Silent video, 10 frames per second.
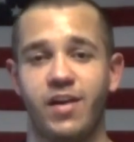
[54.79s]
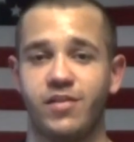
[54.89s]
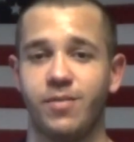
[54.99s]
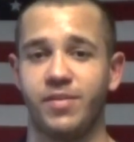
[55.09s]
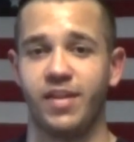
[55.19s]

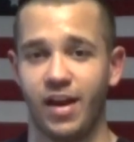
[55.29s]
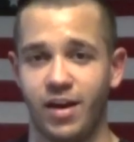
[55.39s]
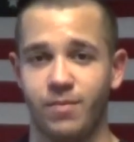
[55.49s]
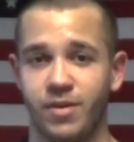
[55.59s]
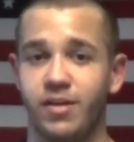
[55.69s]
catch up to that
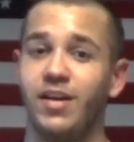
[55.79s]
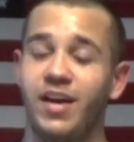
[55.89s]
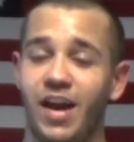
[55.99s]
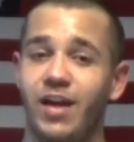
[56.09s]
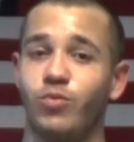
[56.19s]
number,
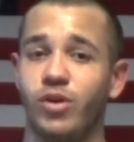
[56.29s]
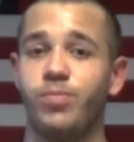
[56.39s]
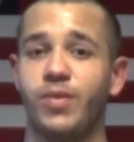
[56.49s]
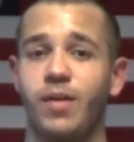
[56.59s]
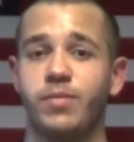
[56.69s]
and will
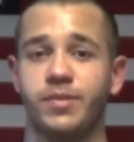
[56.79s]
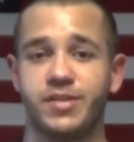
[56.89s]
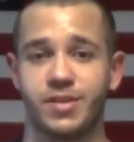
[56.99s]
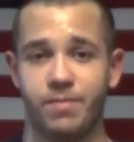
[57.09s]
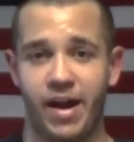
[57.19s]
probably
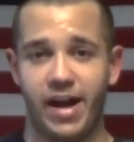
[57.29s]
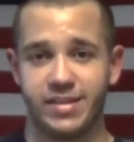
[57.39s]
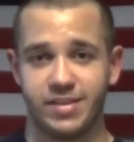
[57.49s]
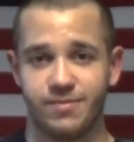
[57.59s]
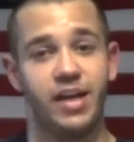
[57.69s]

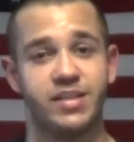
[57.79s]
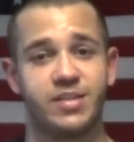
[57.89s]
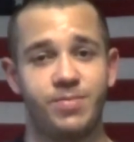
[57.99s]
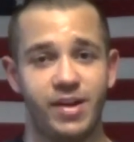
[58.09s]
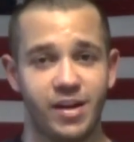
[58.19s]
surpass him. And
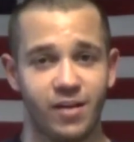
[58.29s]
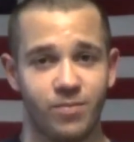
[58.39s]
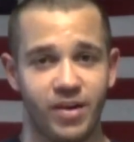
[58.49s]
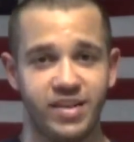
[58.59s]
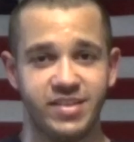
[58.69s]
speaking
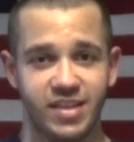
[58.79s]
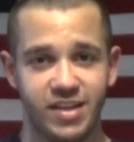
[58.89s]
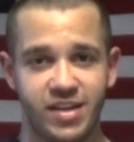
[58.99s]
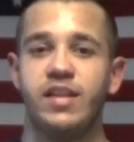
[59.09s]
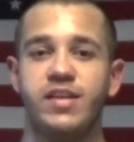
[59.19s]
of Big
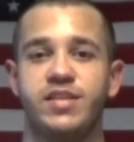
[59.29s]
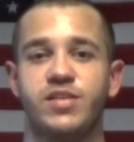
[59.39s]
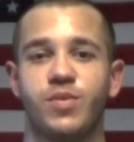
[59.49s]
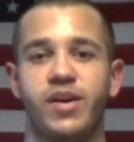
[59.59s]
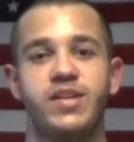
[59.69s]
Z, this
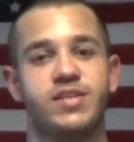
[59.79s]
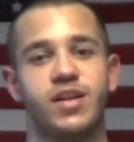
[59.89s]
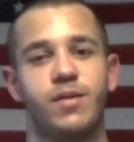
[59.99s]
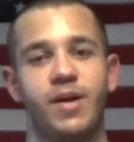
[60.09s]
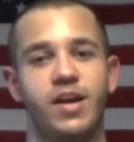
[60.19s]
is where he
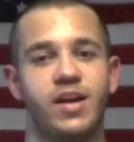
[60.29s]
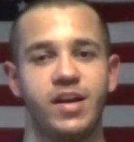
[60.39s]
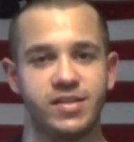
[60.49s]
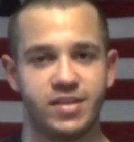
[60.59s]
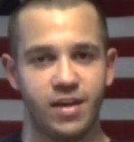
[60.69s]
started making
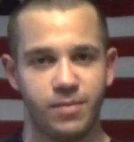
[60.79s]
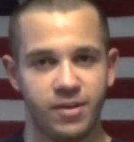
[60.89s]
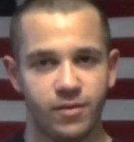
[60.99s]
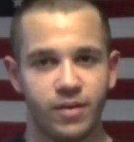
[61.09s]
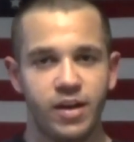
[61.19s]
his
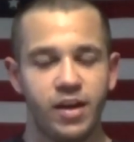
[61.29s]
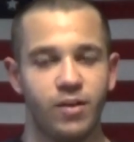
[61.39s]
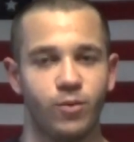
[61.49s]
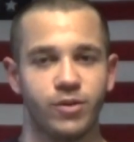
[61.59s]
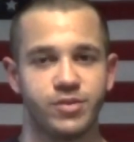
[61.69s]
debut
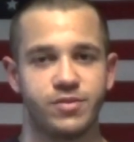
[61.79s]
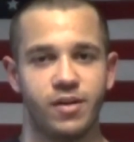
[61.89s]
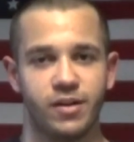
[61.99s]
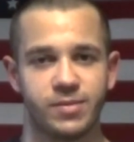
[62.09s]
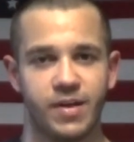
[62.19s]
in World's
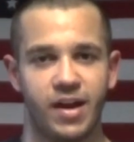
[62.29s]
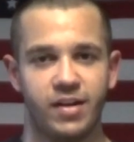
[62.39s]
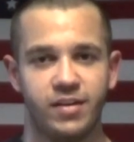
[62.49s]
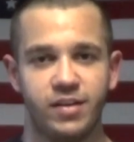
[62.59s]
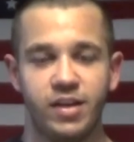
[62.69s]
Strongest Man.
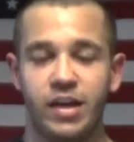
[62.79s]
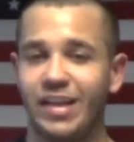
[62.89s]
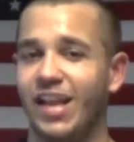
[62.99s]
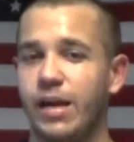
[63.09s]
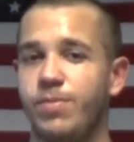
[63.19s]

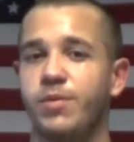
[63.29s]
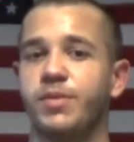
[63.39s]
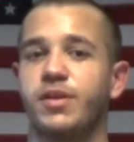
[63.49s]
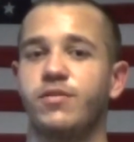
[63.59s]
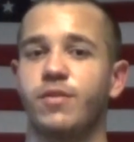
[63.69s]
A lot of
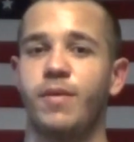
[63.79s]
people don't